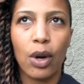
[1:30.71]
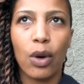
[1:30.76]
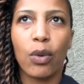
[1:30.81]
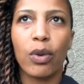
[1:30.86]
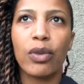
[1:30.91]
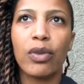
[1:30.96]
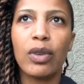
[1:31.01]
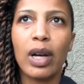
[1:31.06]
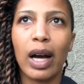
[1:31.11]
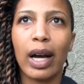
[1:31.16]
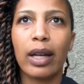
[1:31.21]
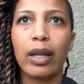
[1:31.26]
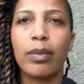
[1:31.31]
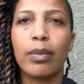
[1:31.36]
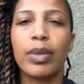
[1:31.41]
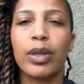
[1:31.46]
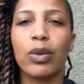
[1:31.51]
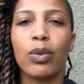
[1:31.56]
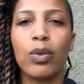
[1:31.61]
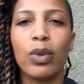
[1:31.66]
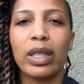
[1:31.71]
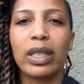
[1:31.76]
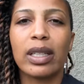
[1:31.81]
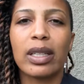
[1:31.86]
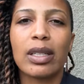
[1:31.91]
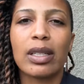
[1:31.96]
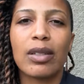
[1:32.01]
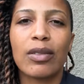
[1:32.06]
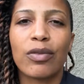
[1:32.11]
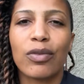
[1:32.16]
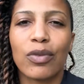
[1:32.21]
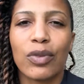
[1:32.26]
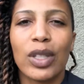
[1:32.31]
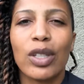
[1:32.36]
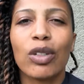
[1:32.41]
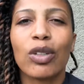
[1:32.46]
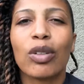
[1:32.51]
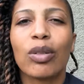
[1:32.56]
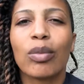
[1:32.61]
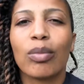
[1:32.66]
We've got to be willing to
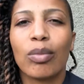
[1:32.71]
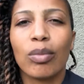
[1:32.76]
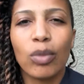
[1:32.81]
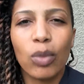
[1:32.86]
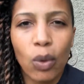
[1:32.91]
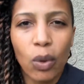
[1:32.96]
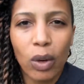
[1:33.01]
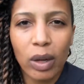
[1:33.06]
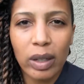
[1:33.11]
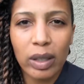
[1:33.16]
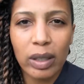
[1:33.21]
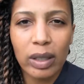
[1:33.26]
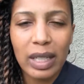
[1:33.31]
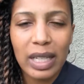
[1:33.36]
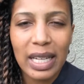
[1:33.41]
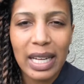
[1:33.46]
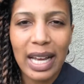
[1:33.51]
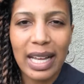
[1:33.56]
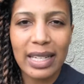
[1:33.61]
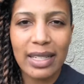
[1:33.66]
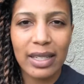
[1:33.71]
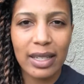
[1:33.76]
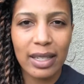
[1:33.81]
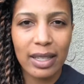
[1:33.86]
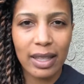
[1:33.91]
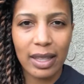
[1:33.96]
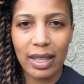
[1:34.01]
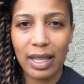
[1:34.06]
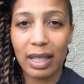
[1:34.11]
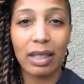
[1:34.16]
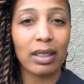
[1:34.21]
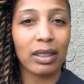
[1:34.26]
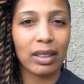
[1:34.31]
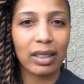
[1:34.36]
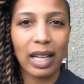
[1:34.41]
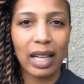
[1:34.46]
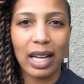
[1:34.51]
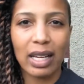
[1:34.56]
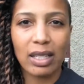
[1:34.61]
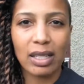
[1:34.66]
feel more and to think
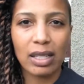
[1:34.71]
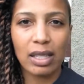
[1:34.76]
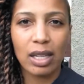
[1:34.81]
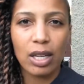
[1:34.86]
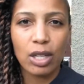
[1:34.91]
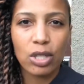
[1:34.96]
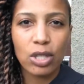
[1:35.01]
less,